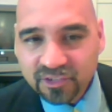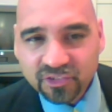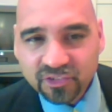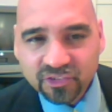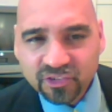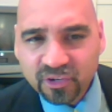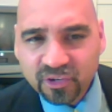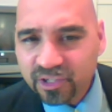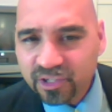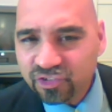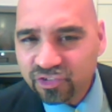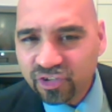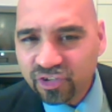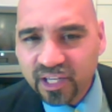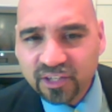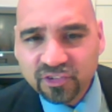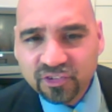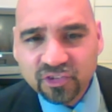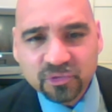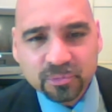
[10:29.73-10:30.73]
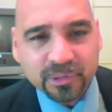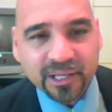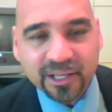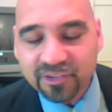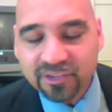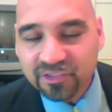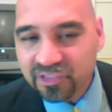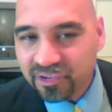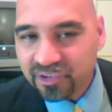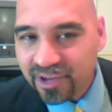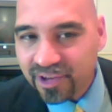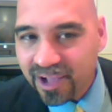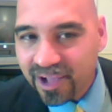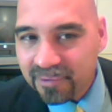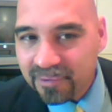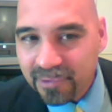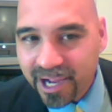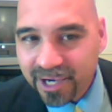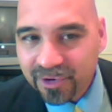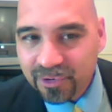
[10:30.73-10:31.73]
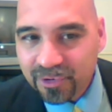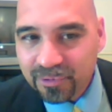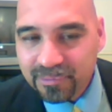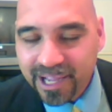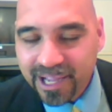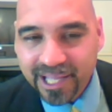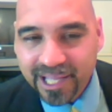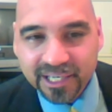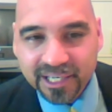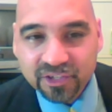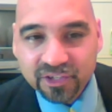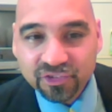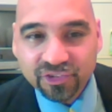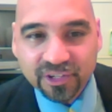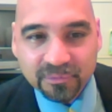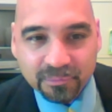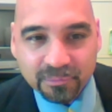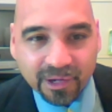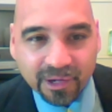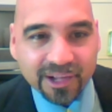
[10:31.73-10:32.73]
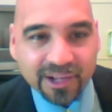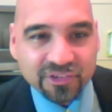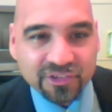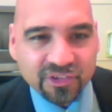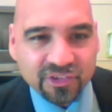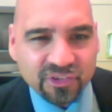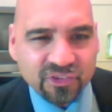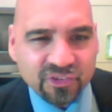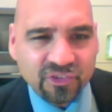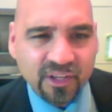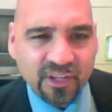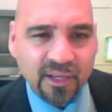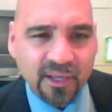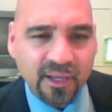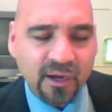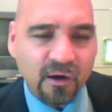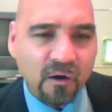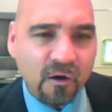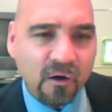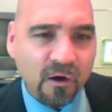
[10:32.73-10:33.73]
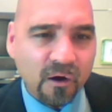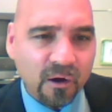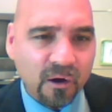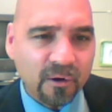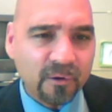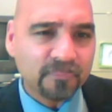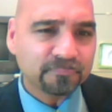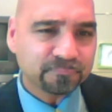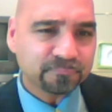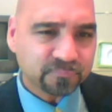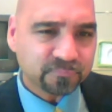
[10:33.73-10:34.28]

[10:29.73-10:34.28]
to make necessary changes because they're not micromanaged,